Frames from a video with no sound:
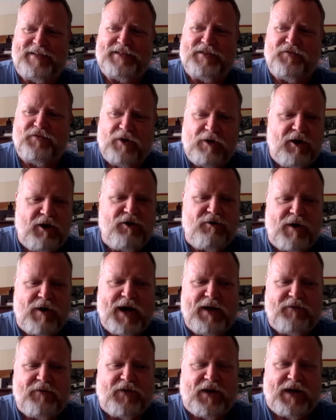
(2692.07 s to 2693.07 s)
It's very
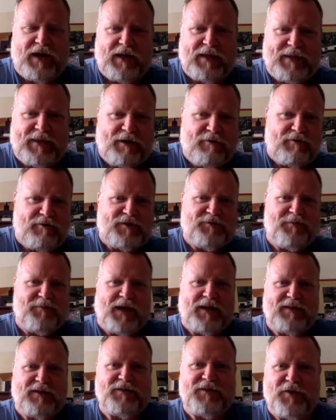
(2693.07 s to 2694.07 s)
gratifying in that
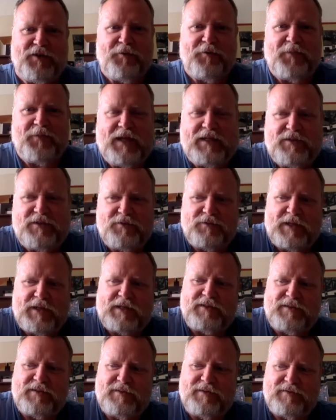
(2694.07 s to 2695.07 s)
respect. So
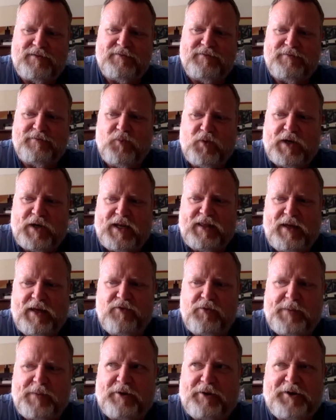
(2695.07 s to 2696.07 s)
that's what I
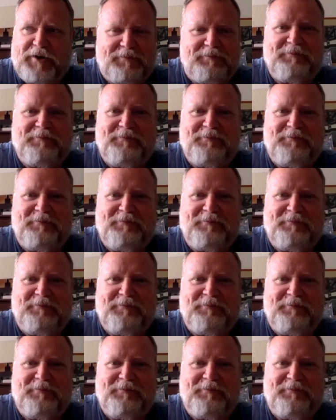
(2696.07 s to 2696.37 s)
love about it.